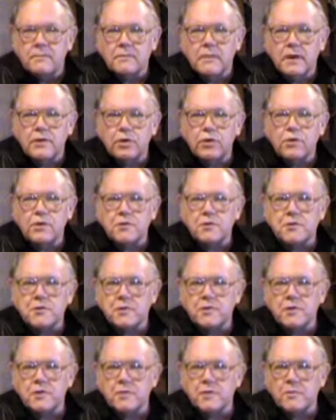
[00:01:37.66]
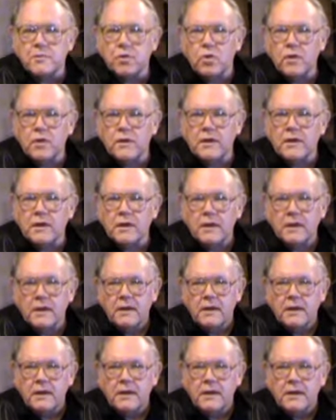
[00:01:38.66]
I noticed that some of the more
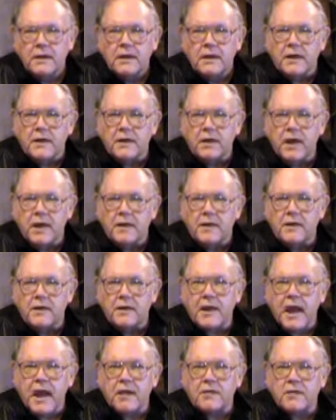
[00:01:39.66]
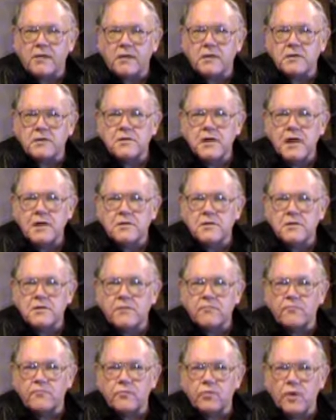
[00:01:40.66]
enlightened Catholic saints
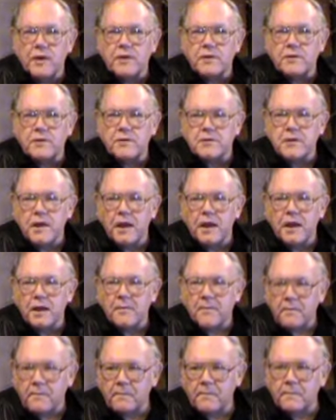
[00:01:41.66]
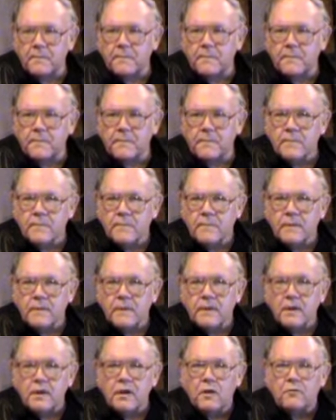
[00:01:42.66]
of recent time
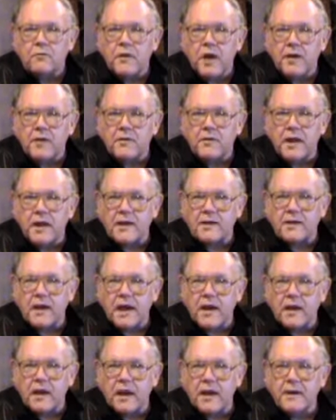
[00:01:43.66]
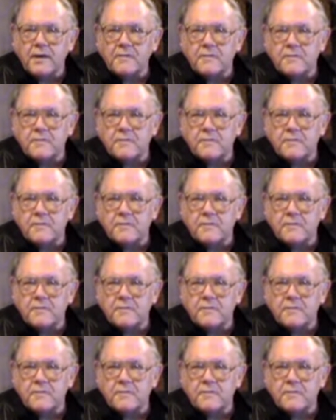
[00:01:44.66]
have kind of taken that line.